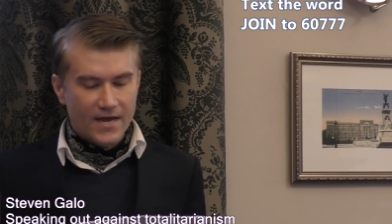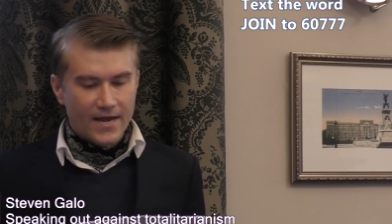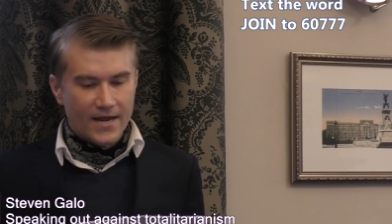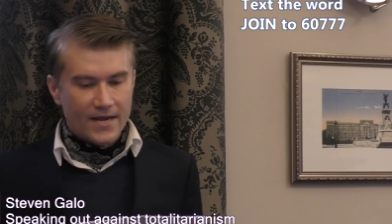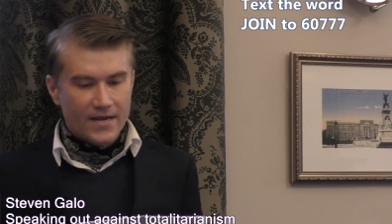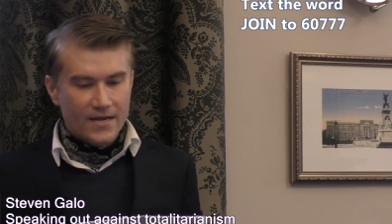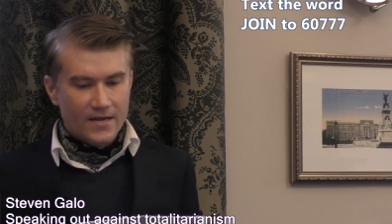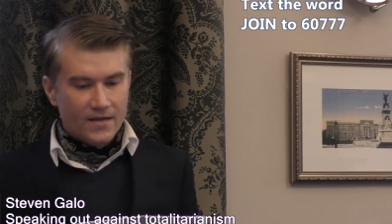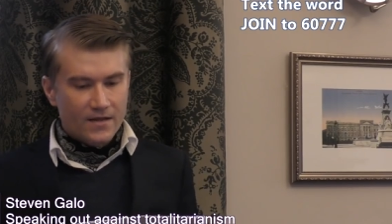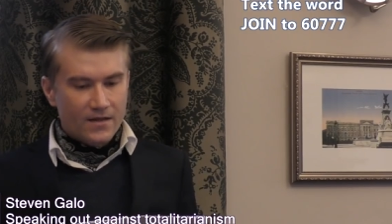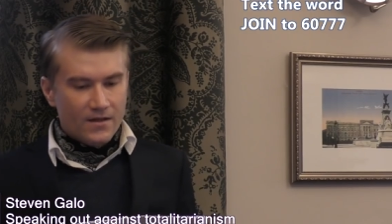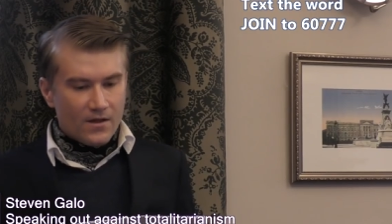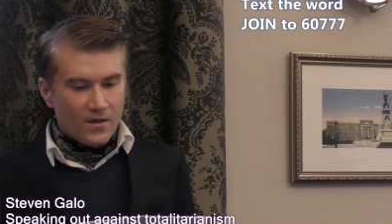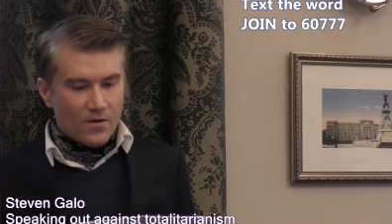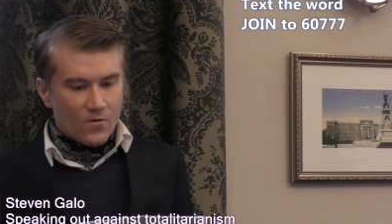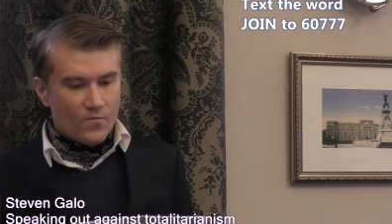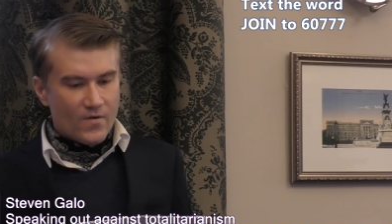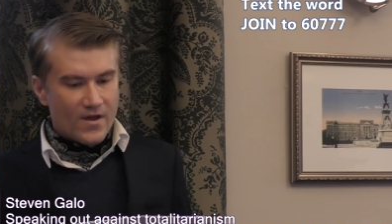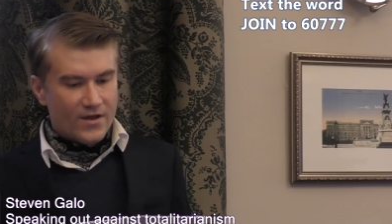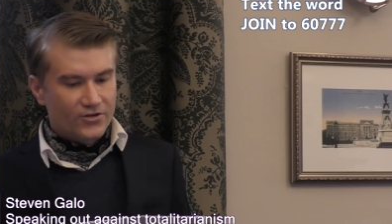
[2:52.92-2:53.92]
Day,
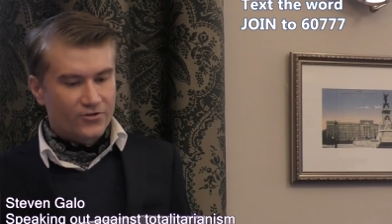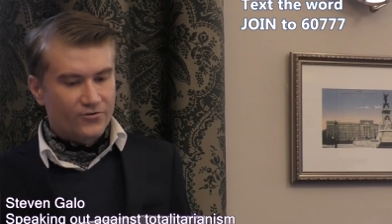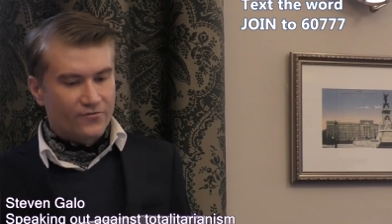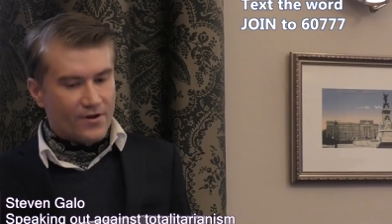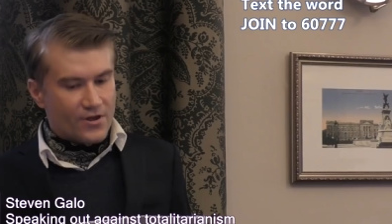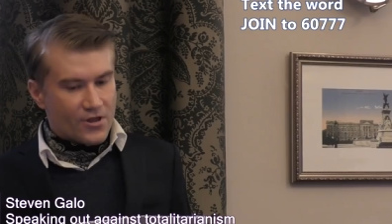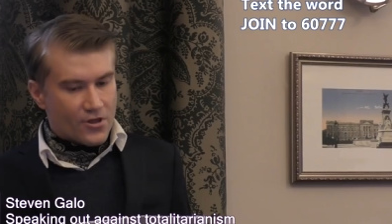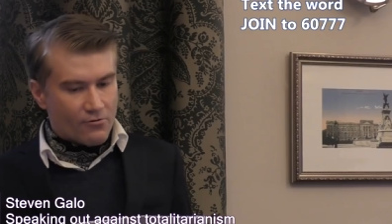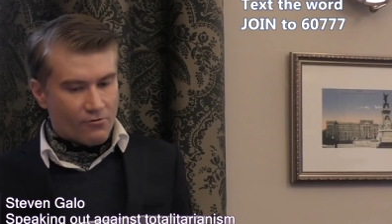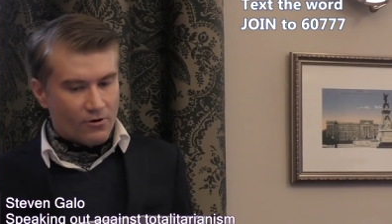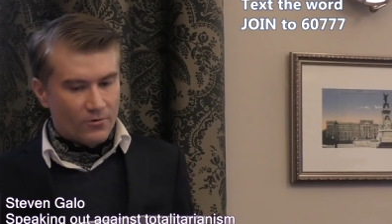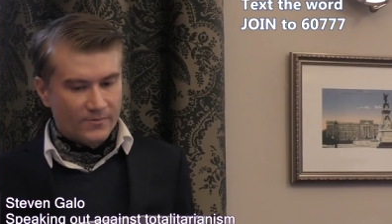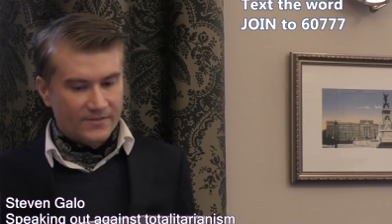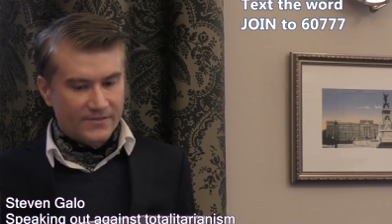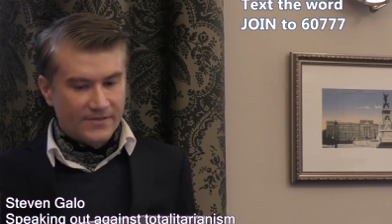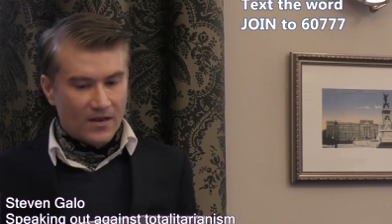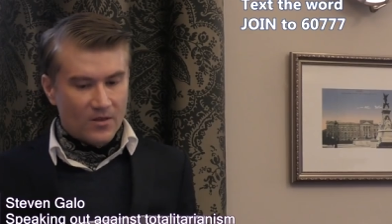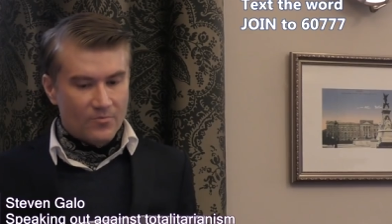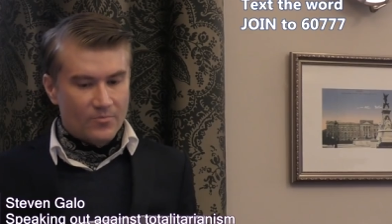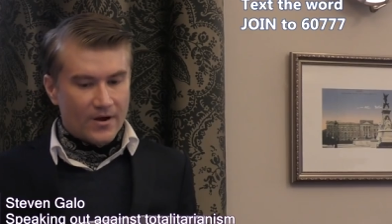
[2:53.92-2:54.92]
Victory in Europe
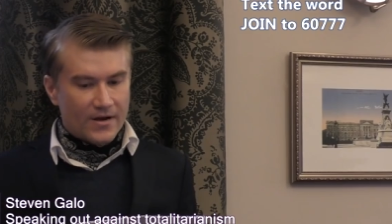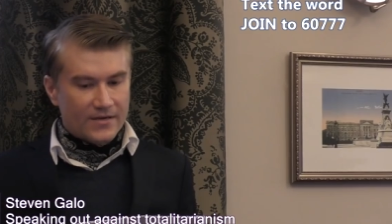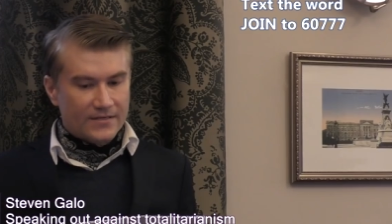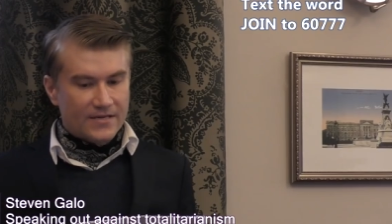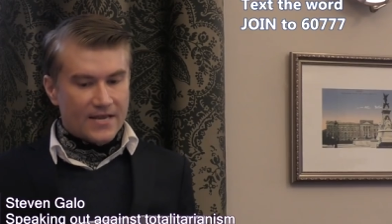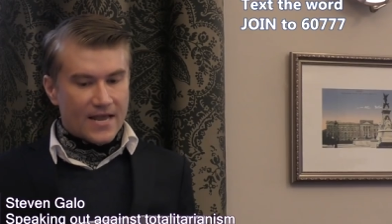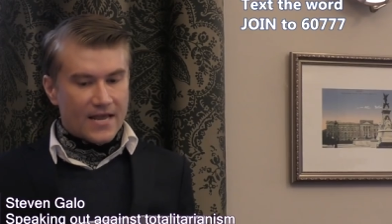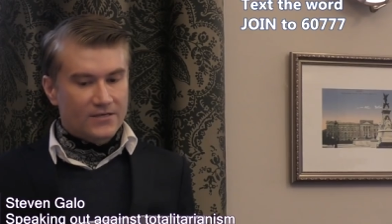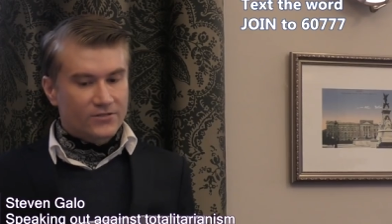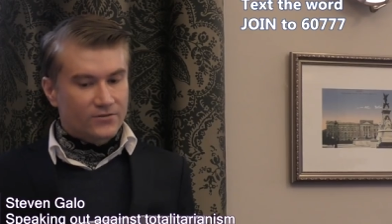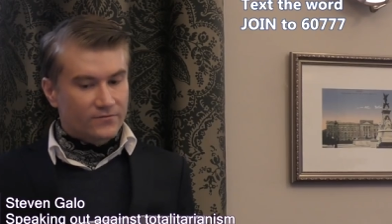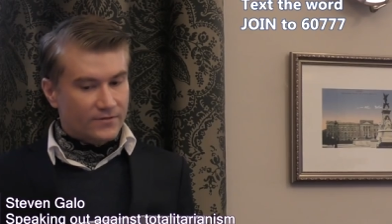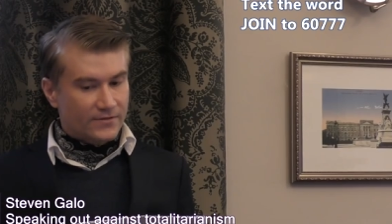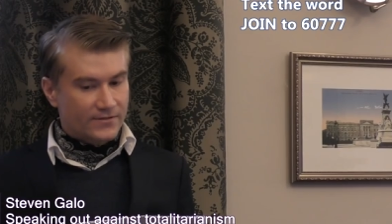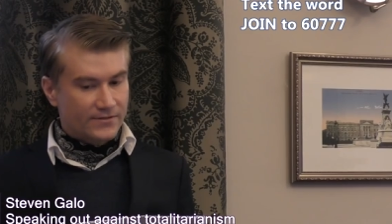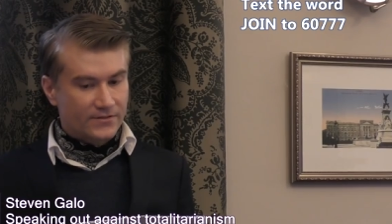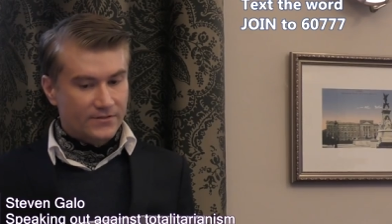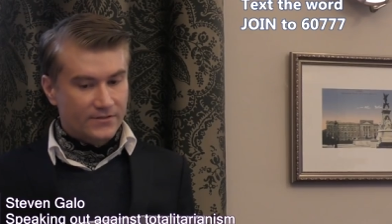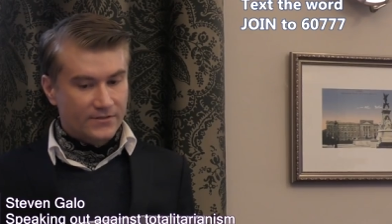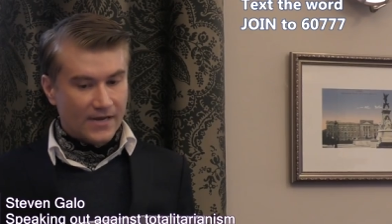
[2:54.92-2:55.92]
celebrates the end of the
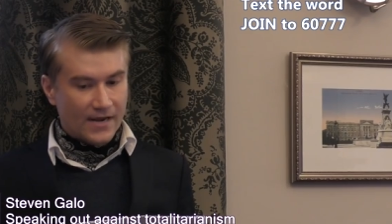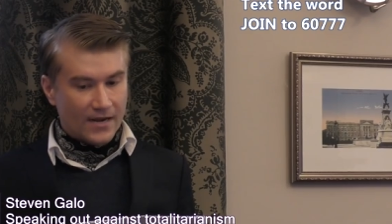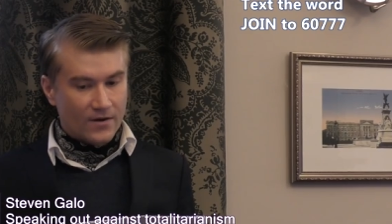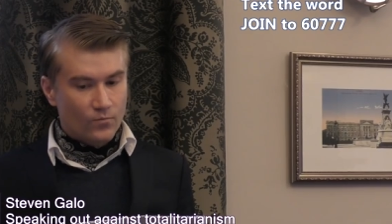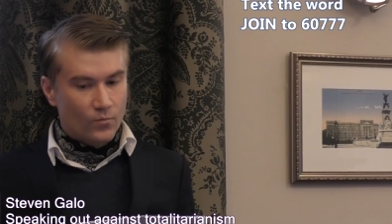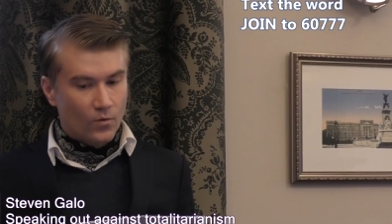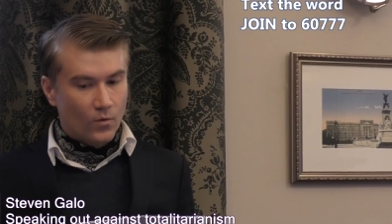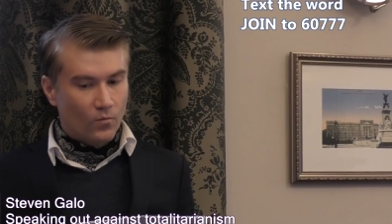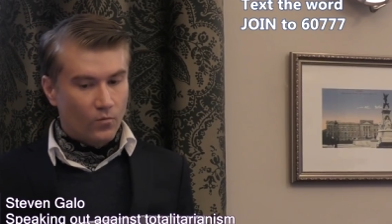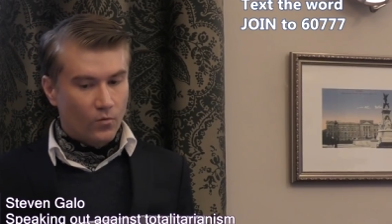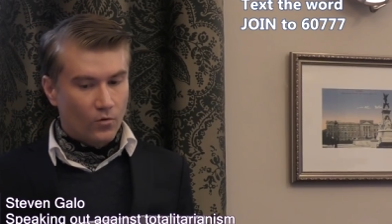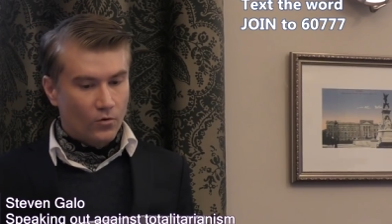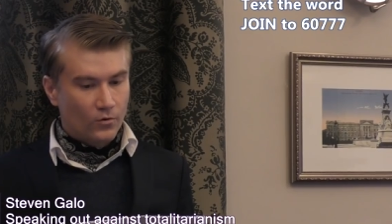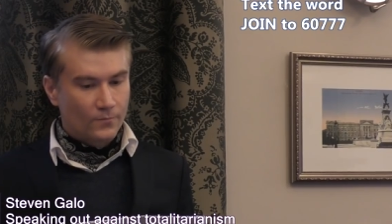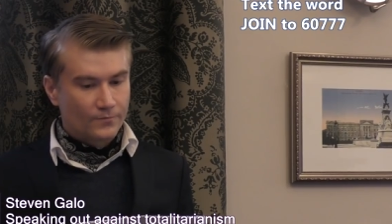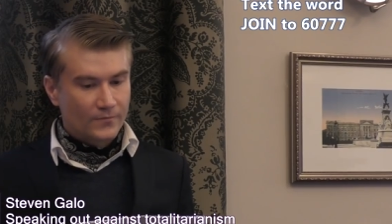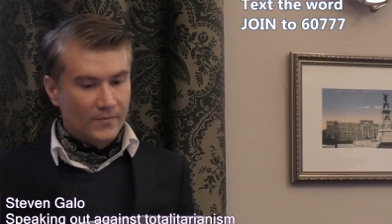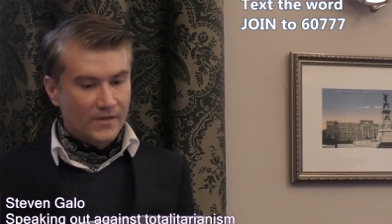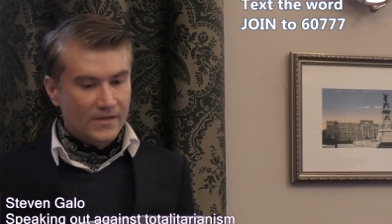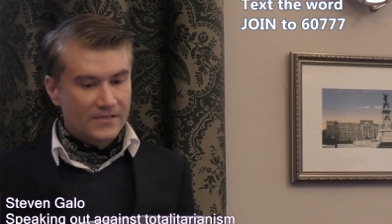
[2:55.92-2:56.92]
Second World
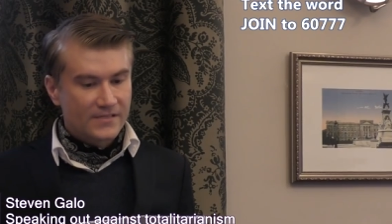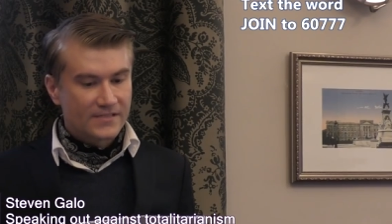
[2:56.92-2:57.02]
War.